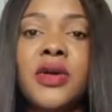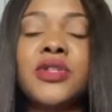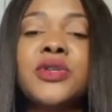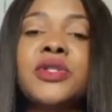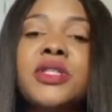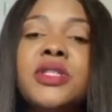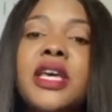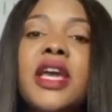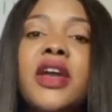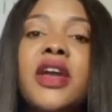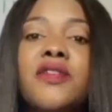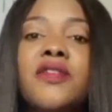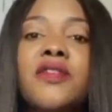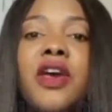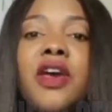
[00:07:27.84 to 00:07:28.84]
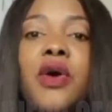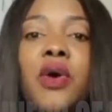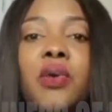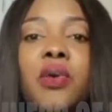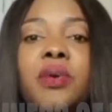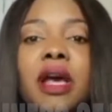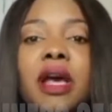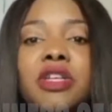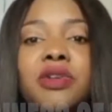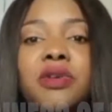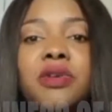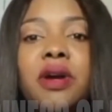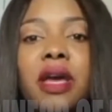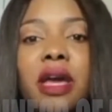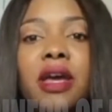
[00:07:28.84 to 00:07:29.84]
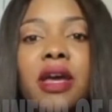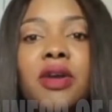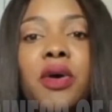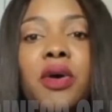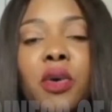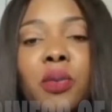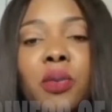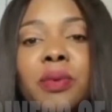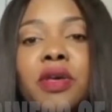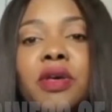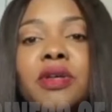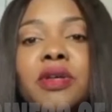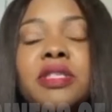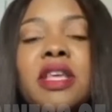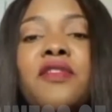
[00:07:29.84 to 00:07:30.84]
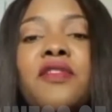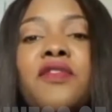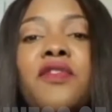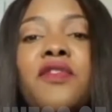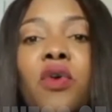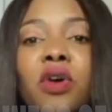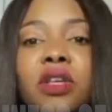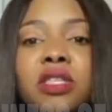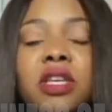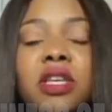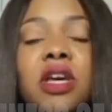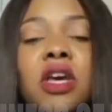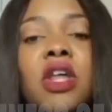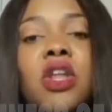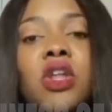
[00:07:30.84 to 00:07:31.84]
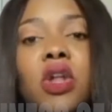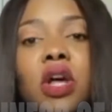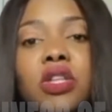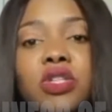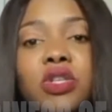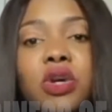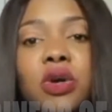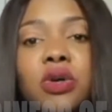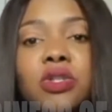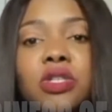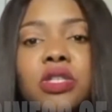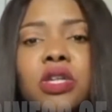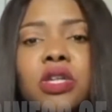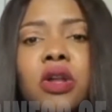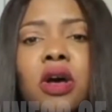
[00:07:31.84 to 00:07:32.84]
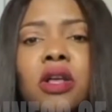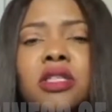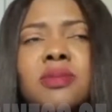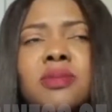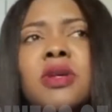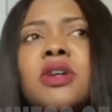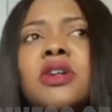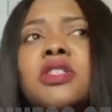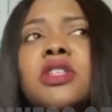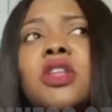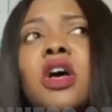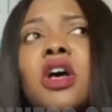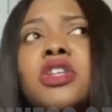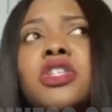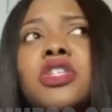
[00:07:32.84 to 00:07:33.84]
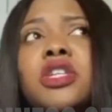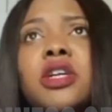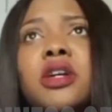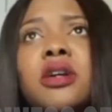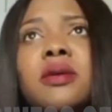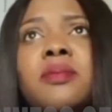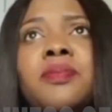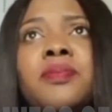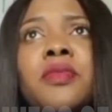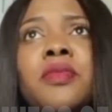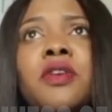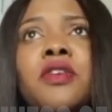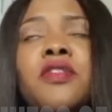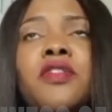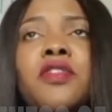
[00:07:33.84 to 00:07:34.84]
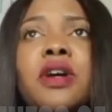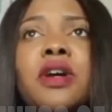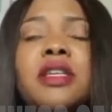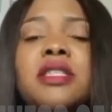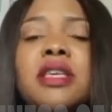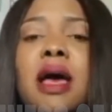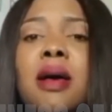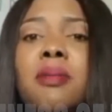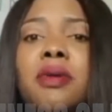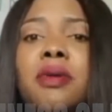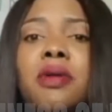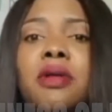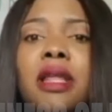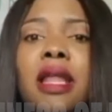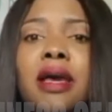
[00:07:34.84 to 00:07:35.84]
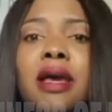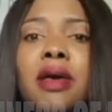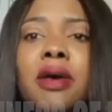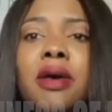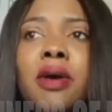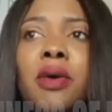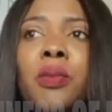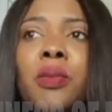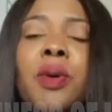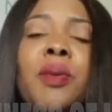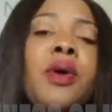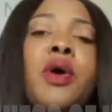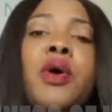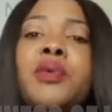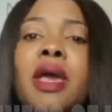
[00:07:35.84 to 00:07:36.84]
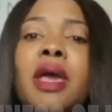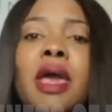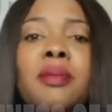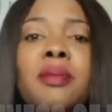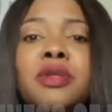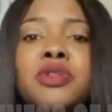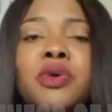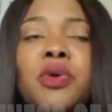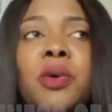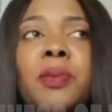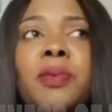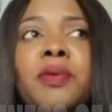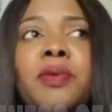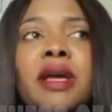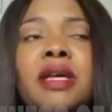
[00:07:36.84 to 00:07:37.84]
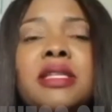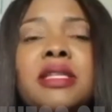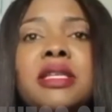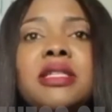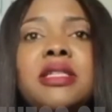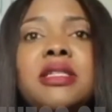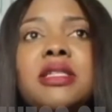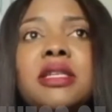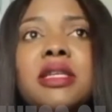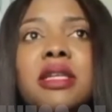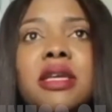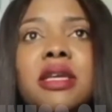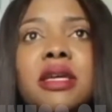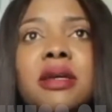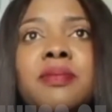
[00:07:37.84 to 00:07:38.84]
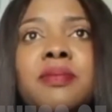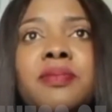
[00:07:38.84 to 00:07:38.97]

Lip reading: to take care of their own natural hair at home, because they're forced not to go to salons. Because last year, for example, like, we were only able to operate digitally